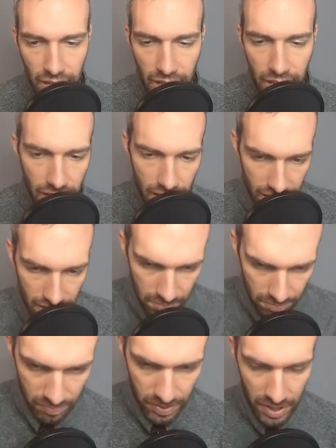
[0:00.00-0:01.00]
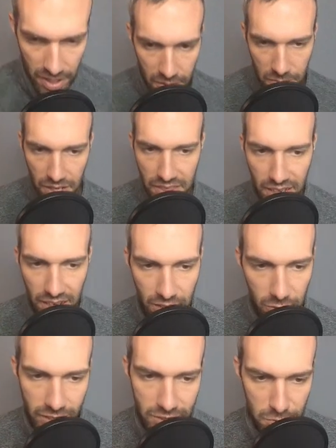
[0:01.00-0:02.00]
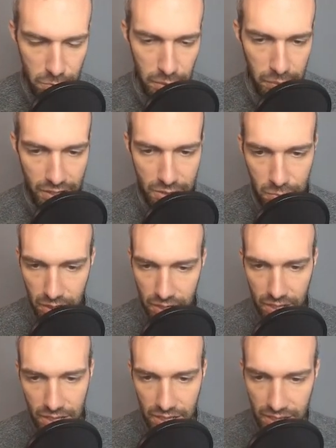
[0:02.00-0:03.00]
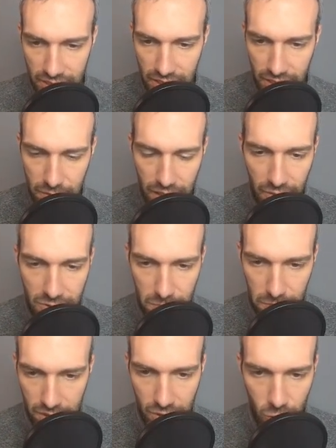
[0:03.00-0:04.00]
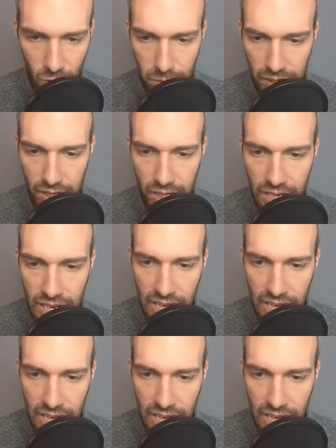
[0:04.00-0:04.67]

but I thought otherwise it was pretty balanced. But yeah, that was apparently a core breaker.